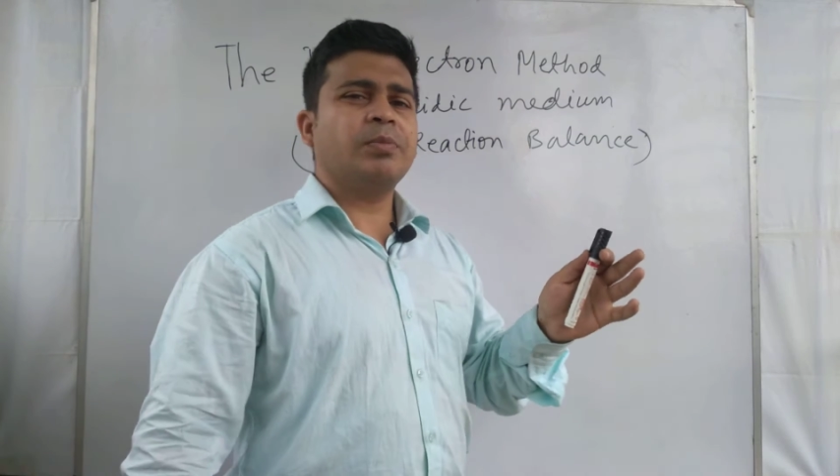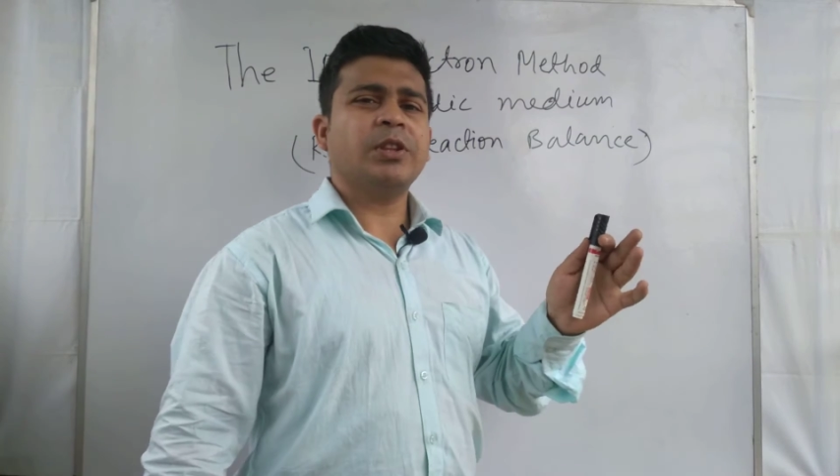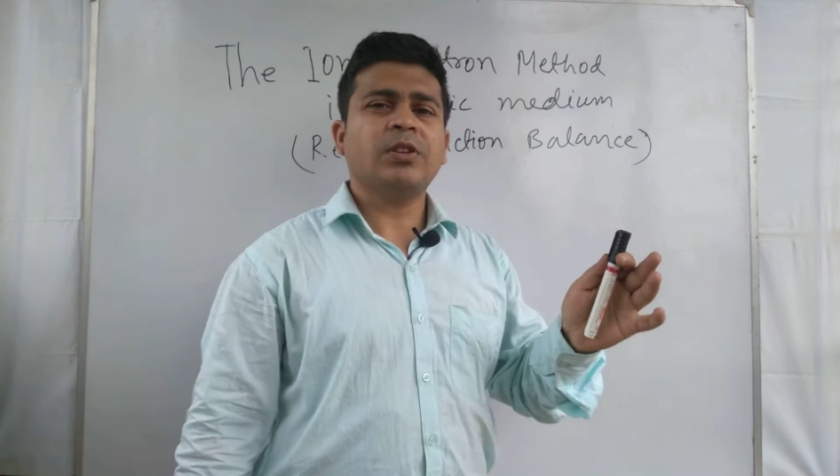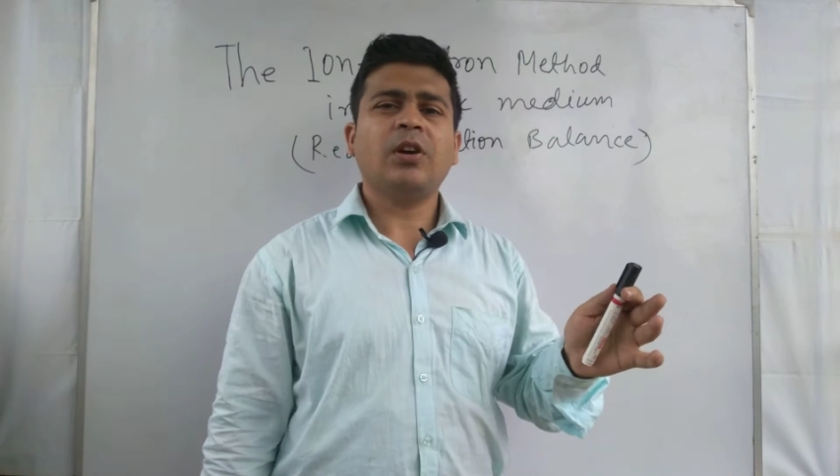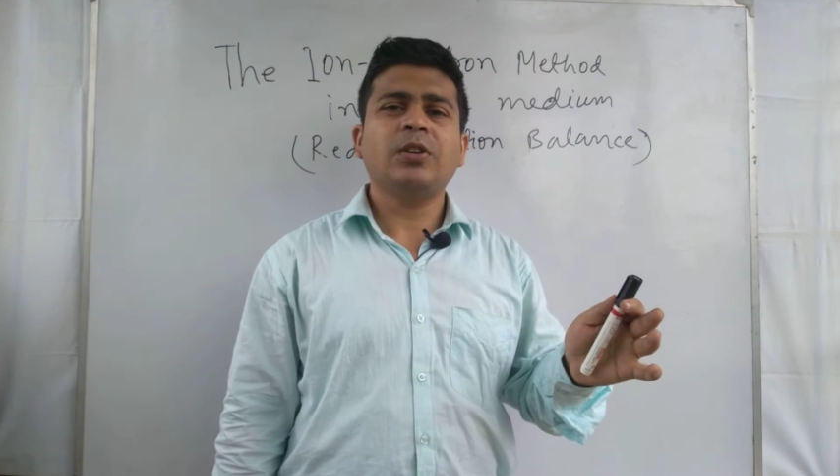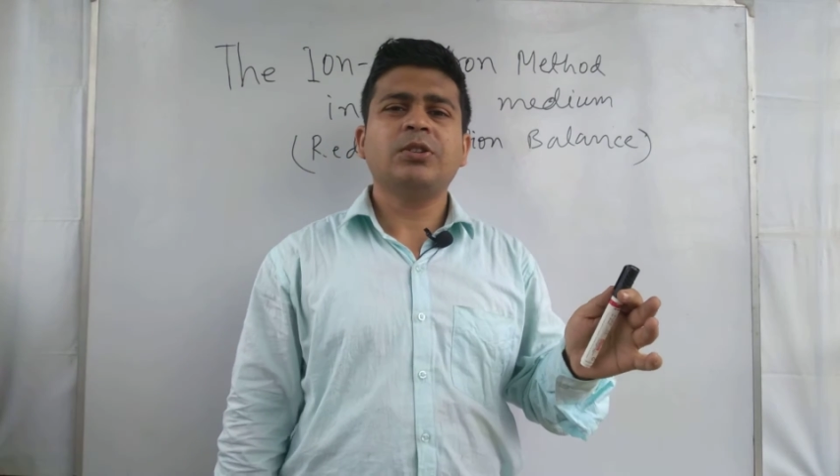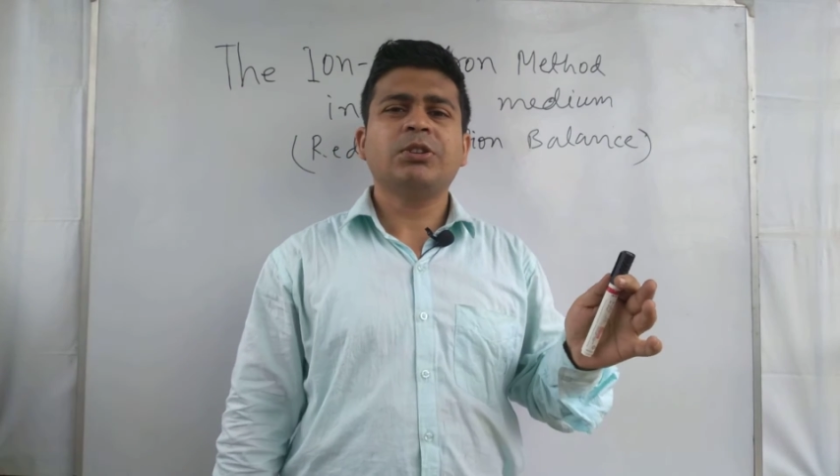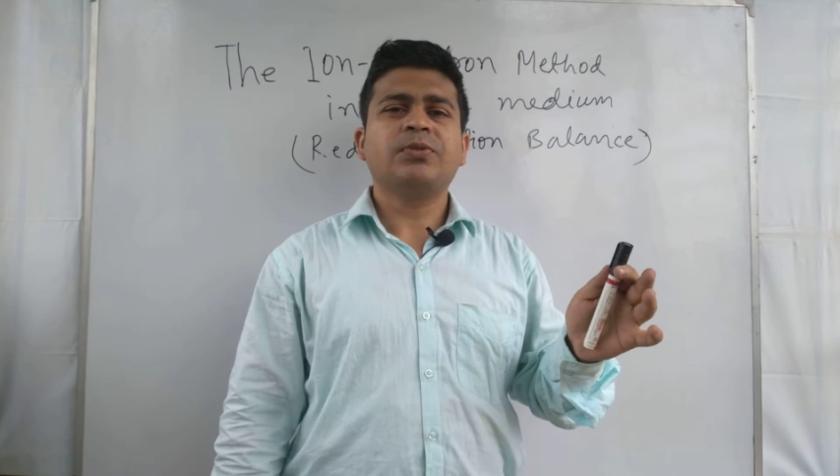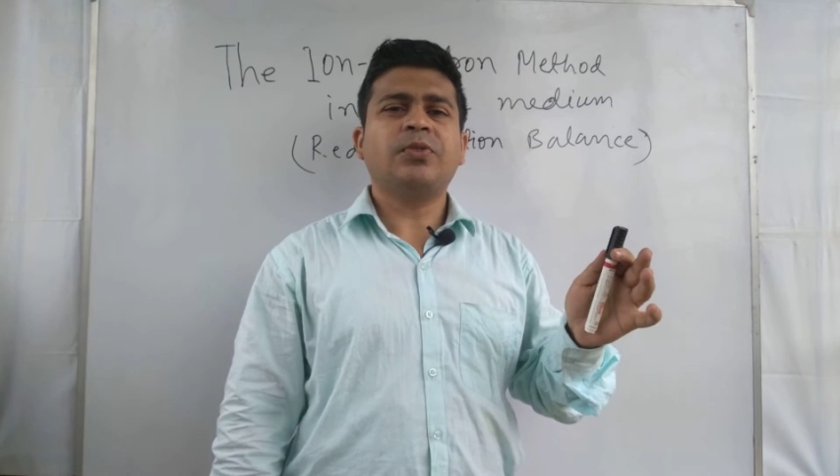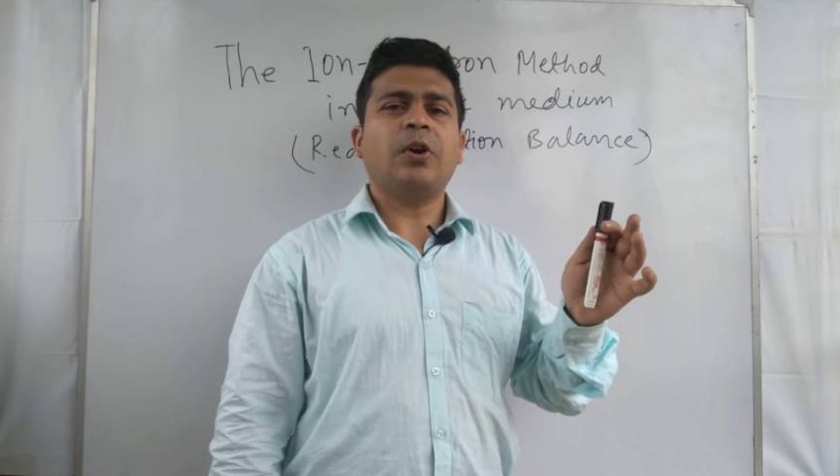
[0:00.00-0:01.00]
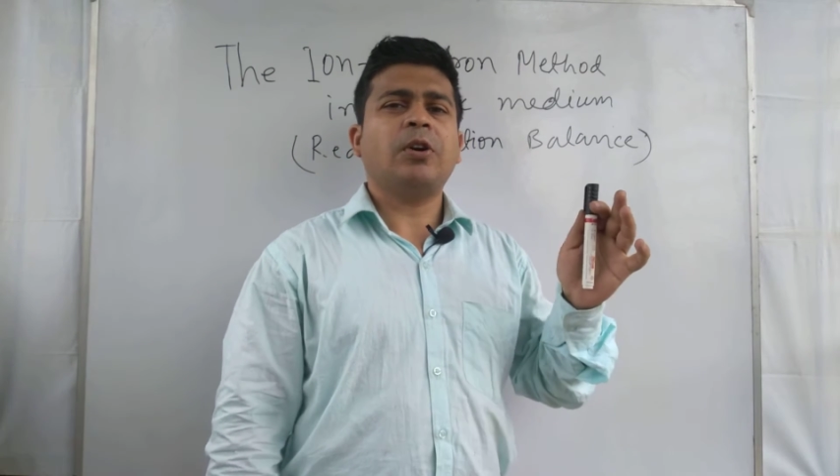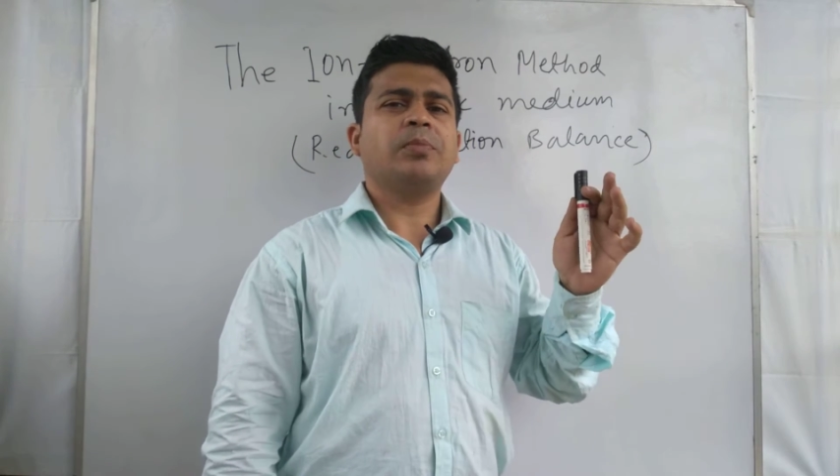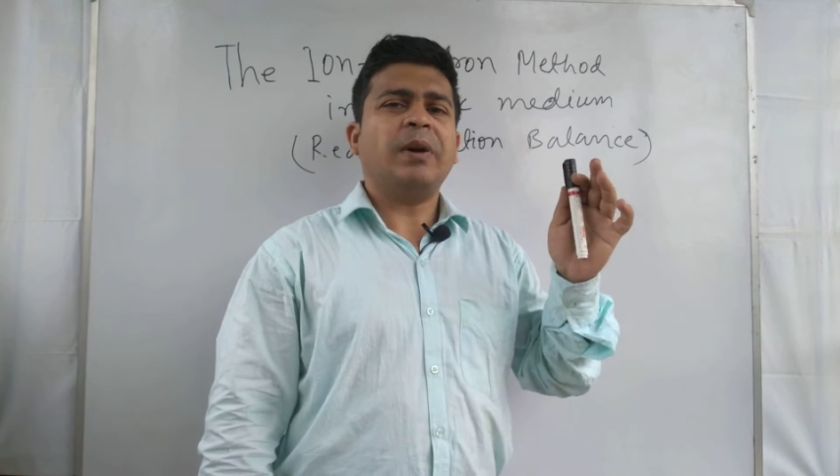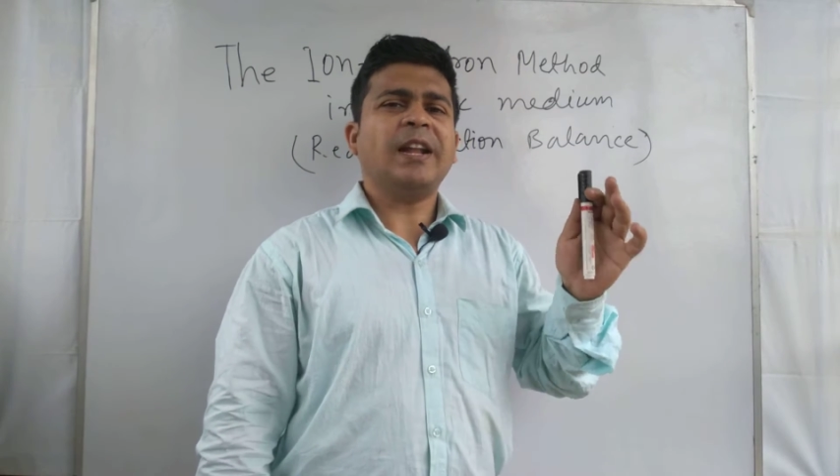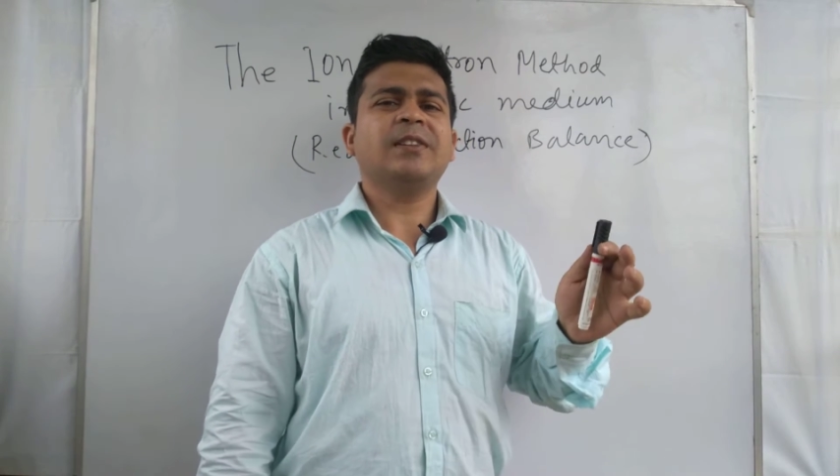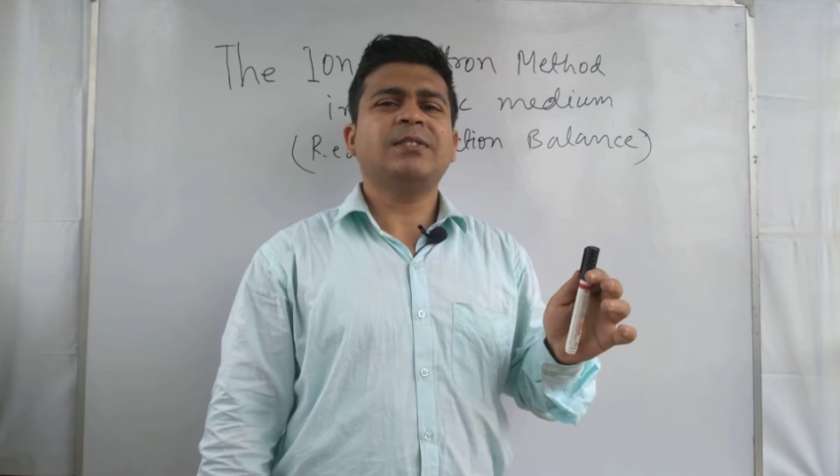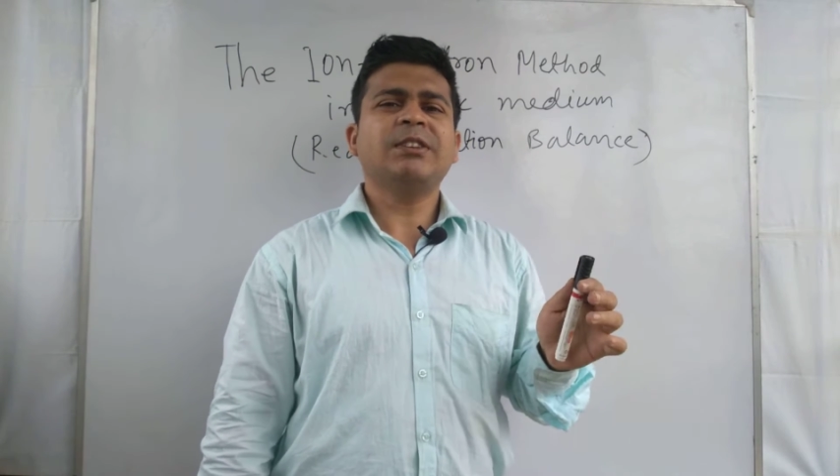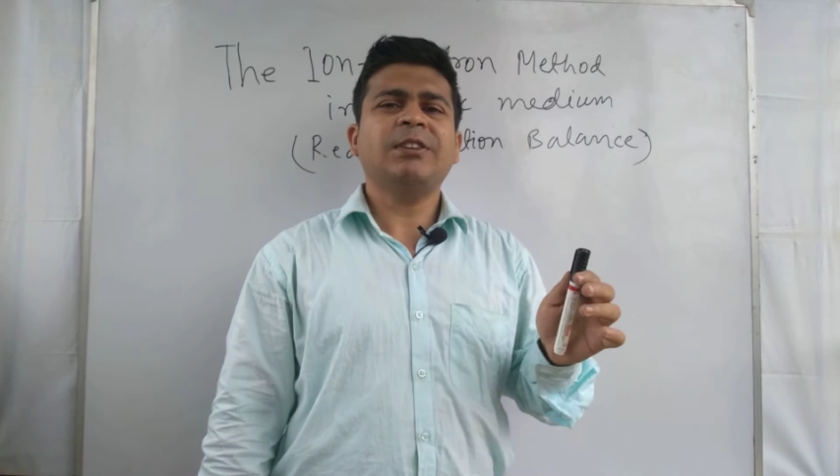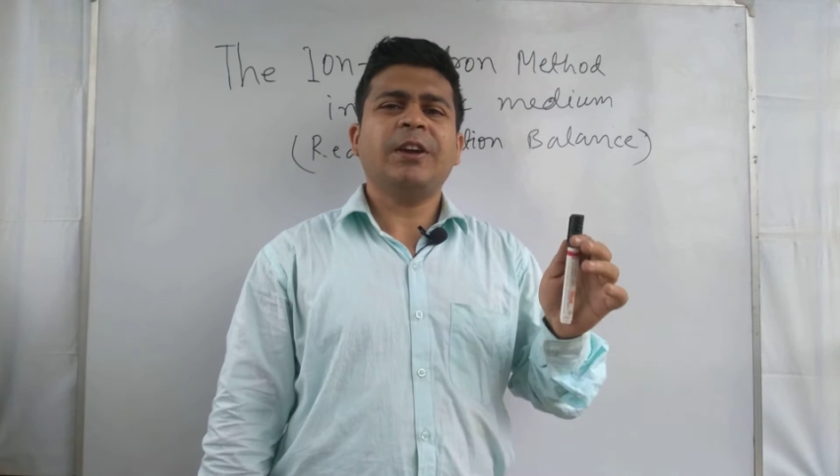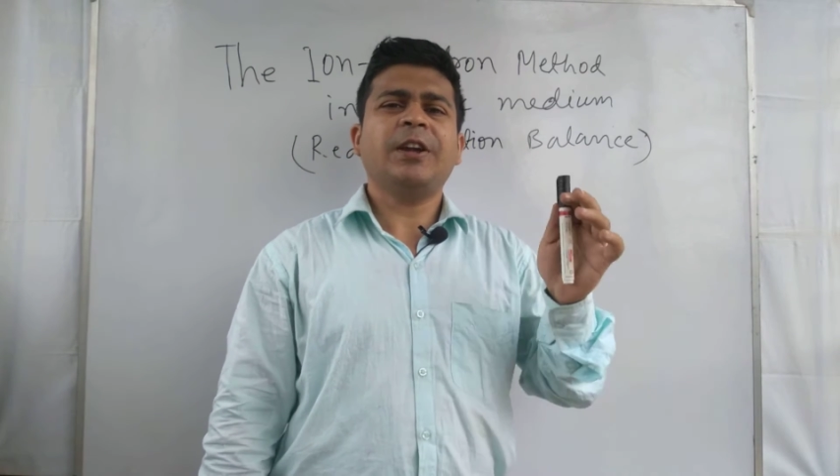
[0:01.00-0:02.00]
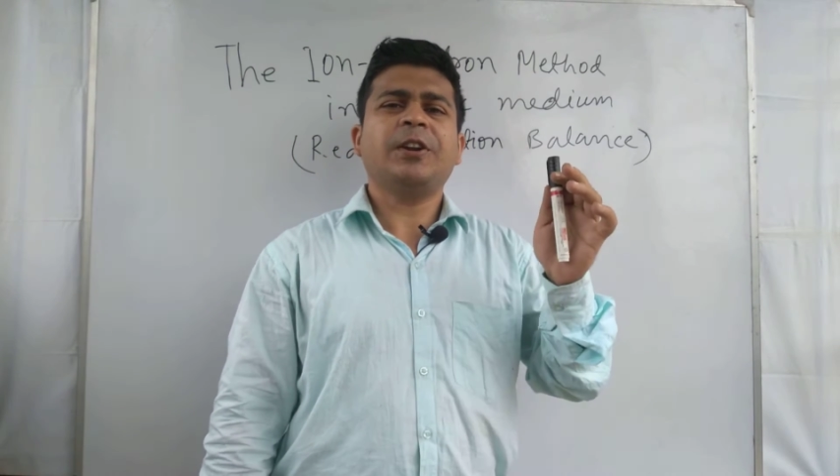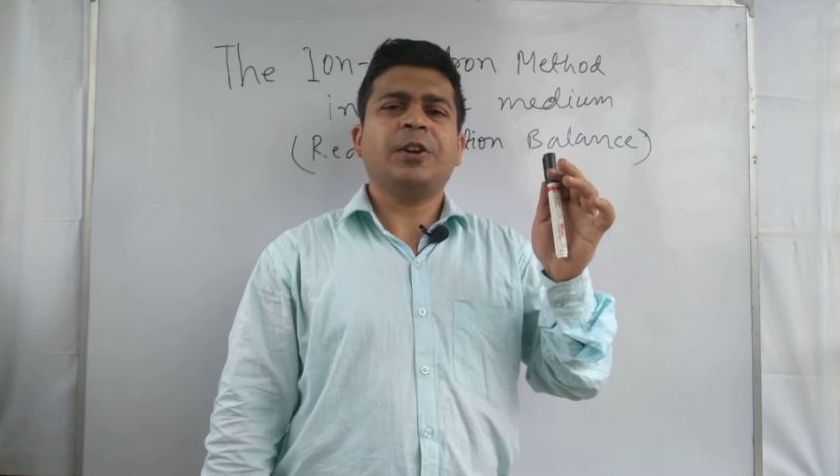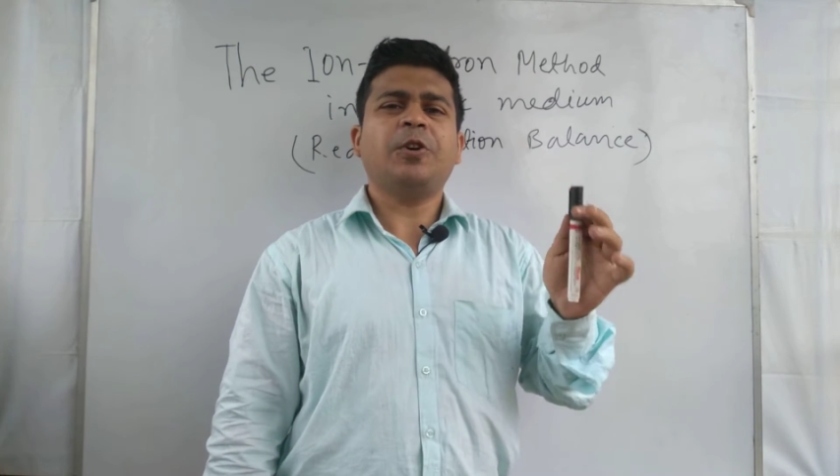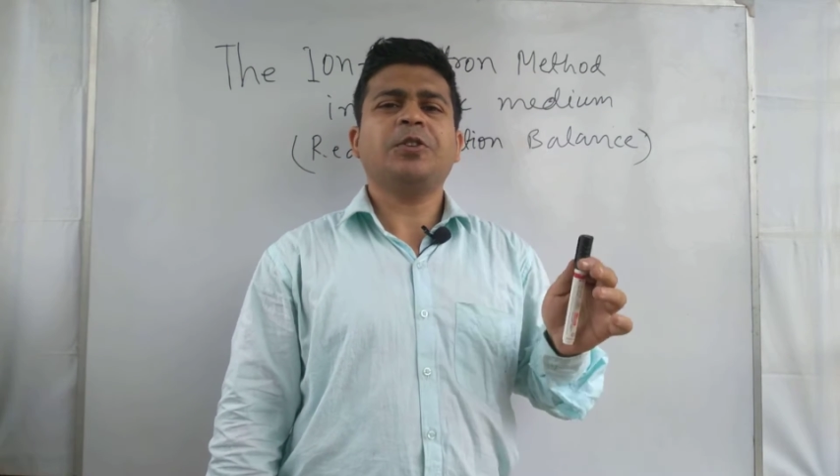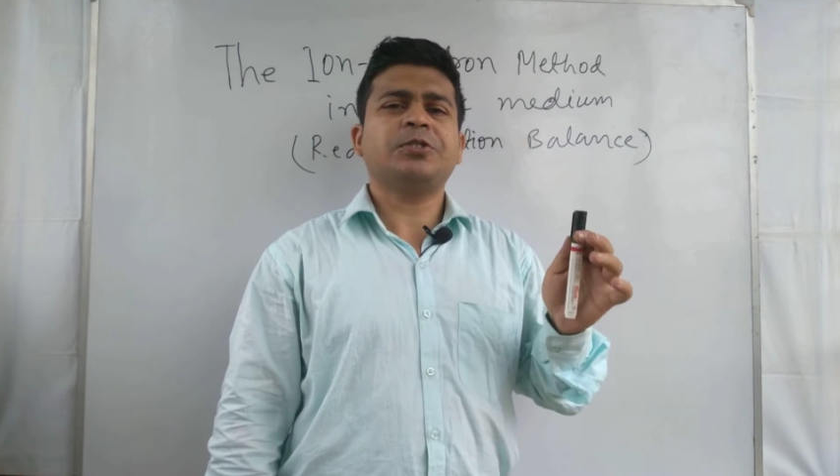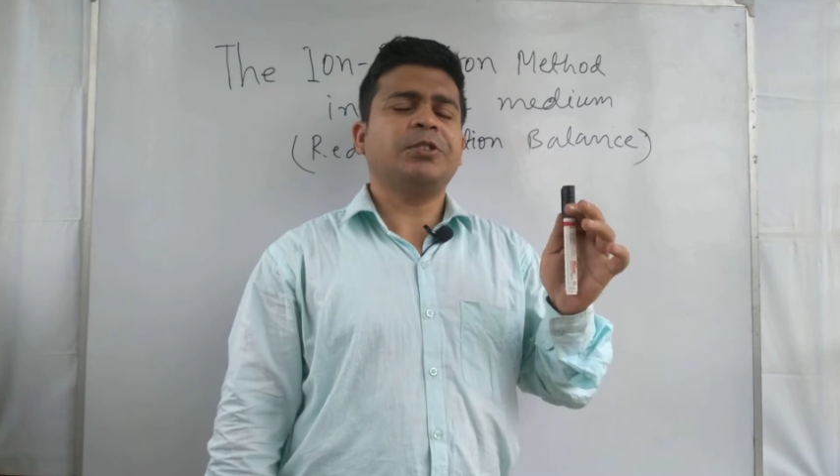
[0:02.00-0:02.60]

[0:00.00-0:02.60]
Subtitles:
method for balancing a redox